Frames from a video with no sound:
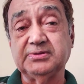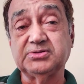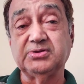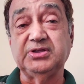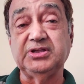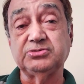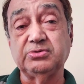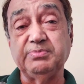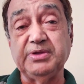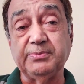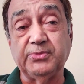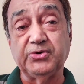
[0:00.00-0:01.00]
So he should
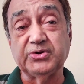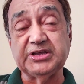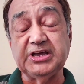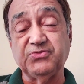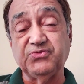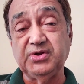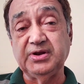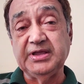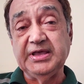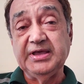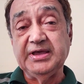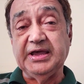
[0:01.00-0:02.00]
be more careful
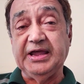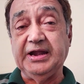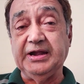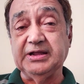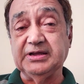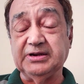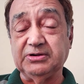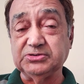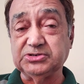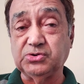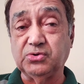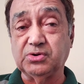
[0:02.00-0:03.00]
and to
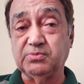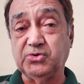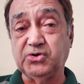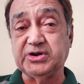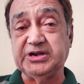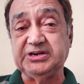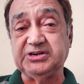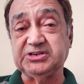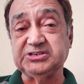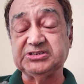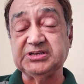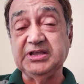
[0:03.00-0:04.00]
score more
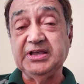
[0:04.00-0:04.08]
hundreds.